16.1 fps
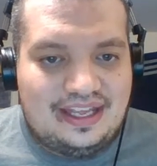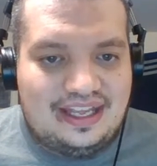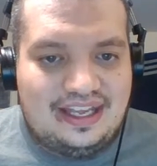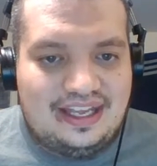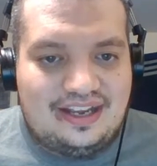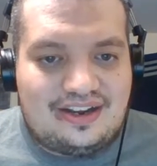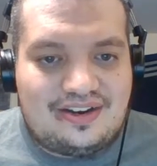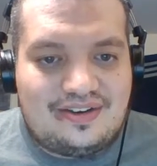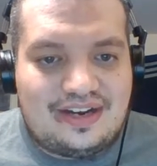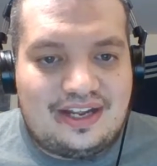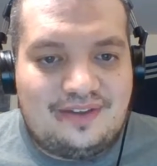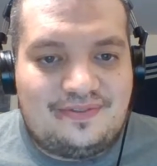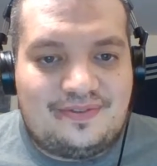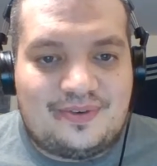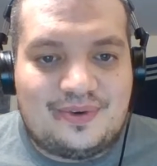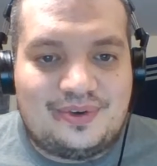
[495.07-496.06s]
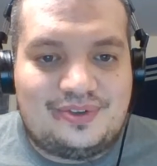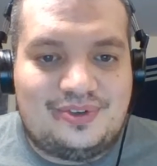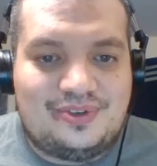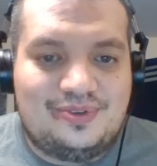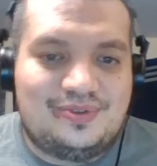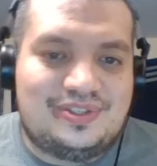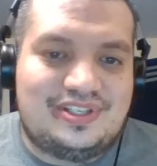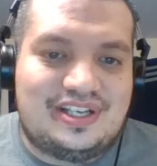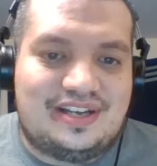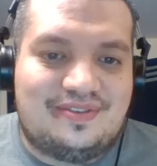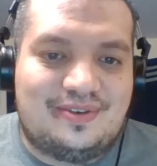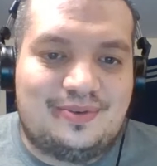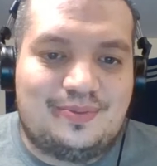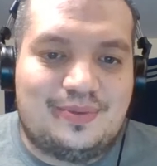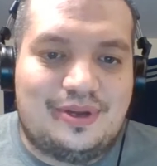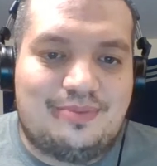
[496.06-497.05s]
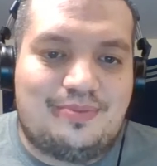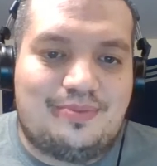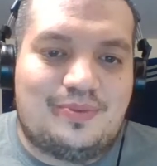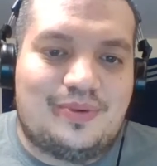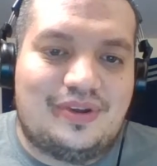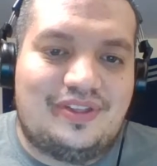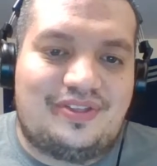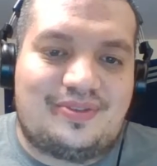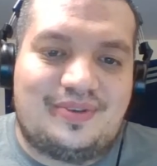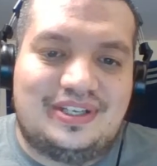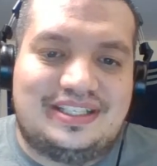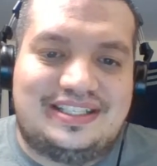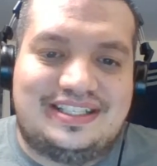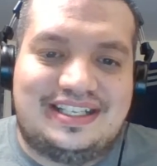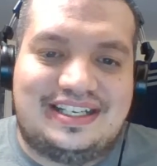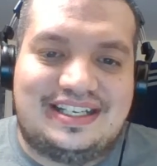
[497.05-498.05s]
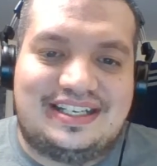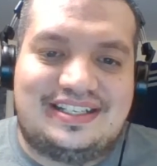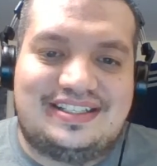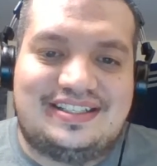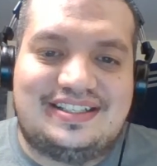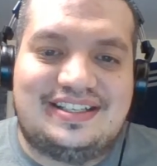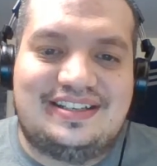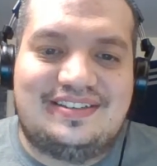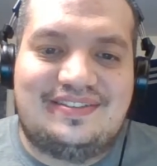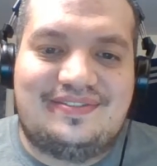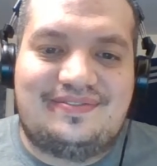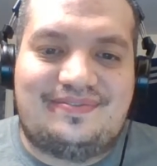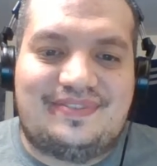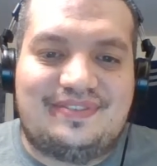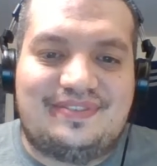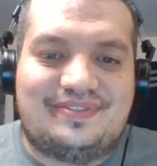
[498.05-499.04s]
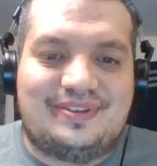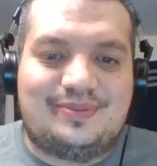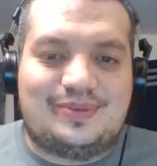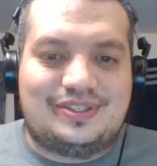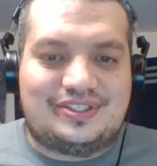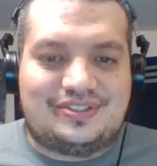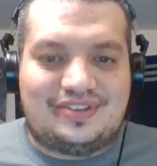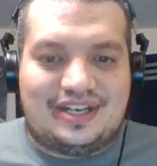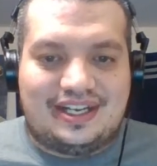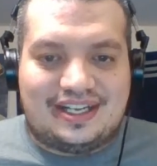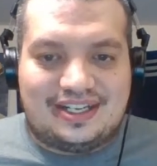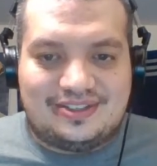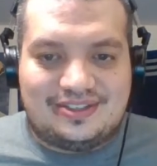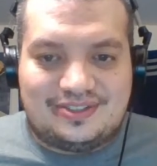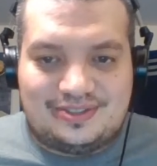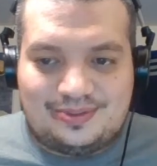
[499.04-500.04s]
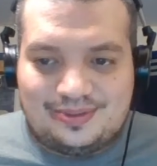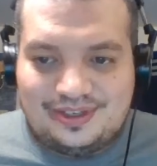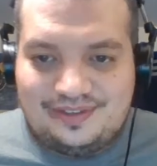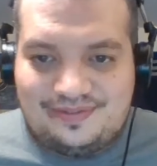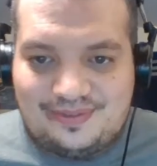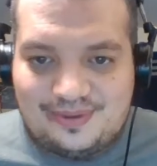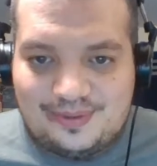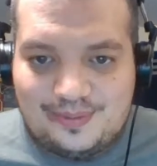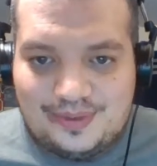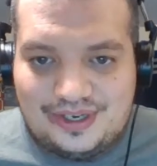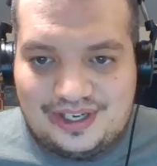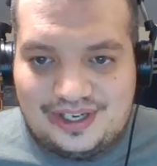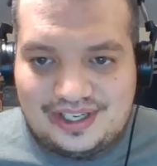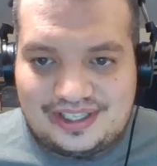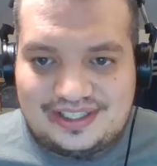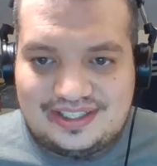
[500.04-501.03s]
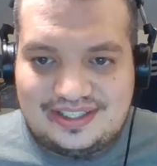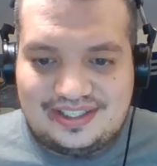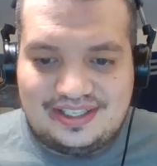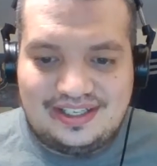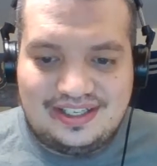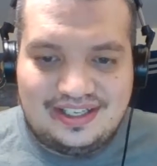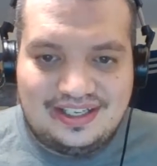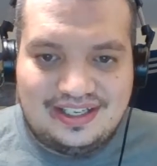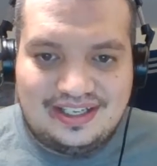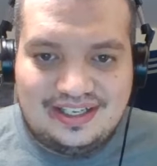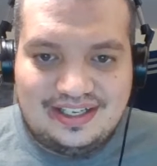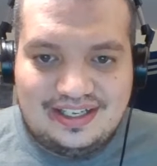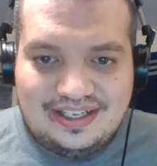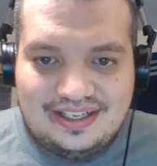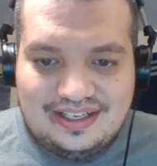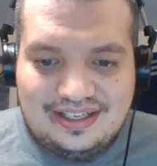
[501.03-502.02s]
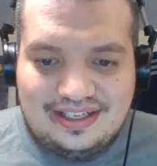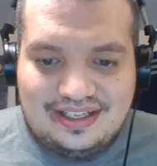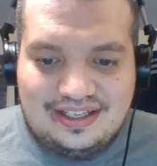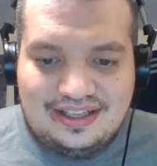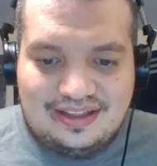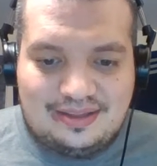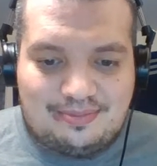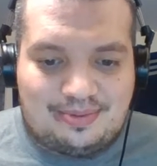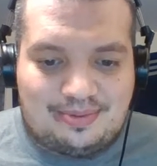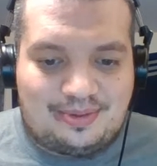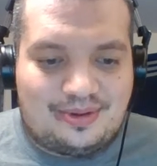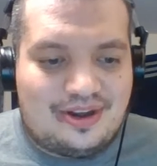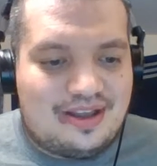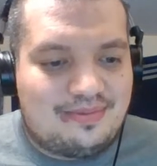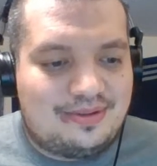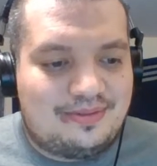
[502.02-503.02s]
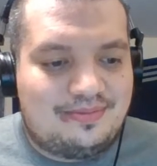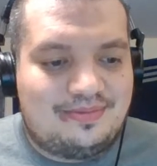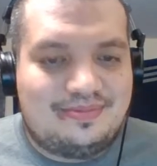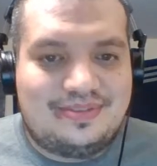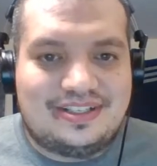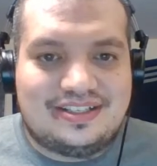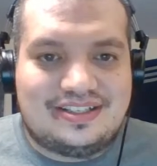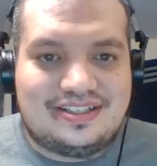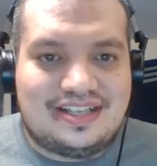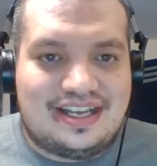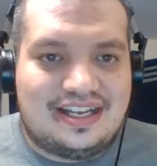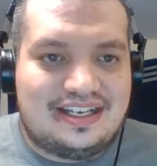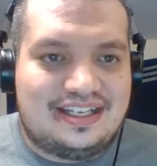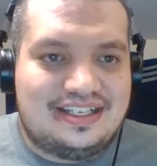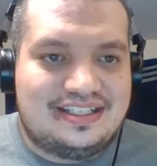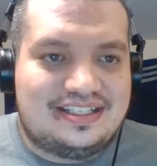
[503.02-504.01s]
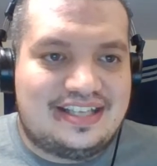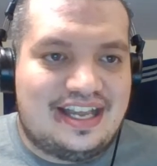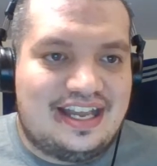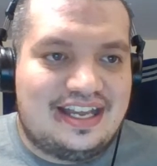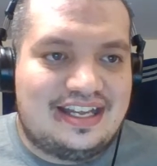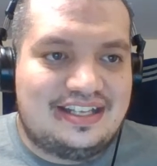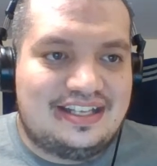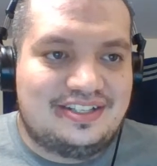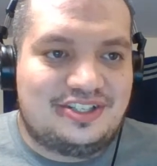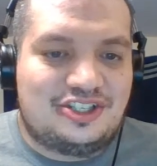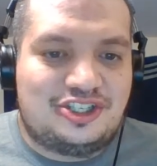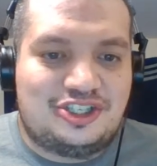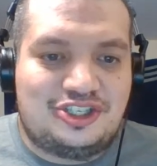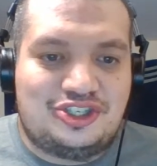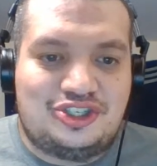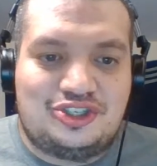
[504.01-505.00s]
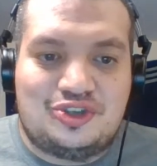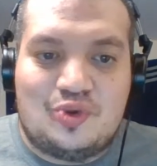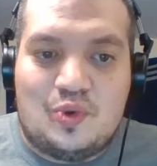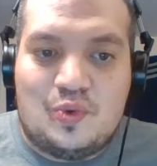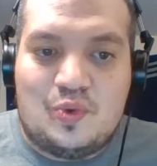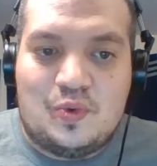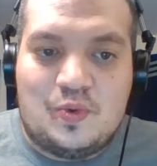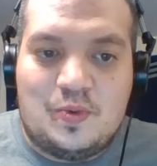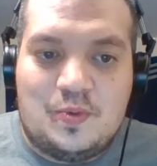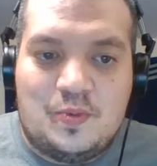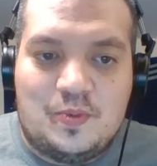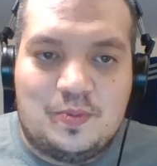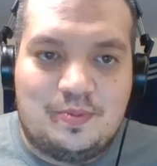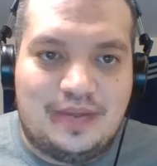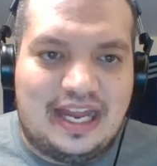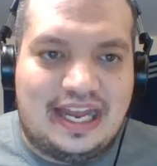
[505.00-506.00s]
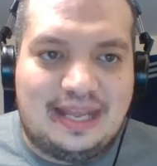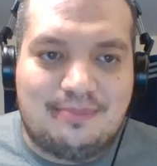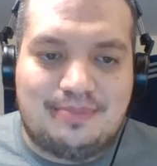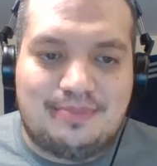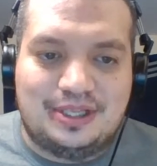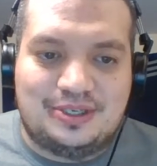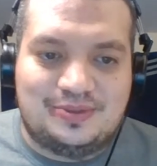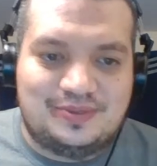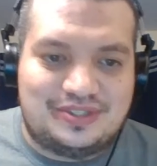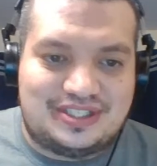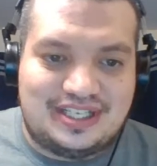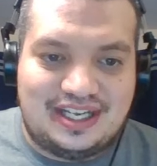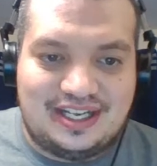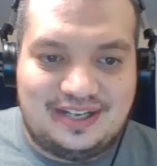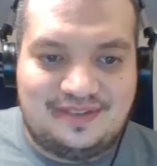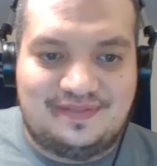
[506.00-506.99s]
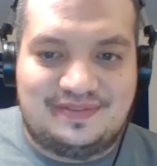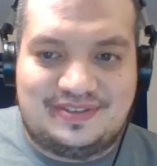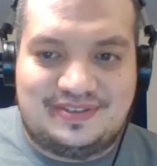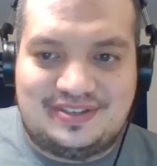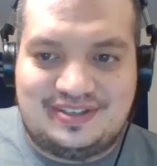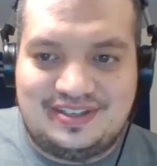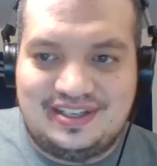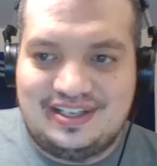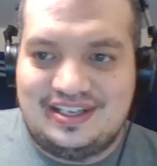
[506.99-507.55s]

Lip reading: ERA 4.27, WHIP 1.36, 51 strikeouts, 24 walks. The problem is that he's had so many blown saves.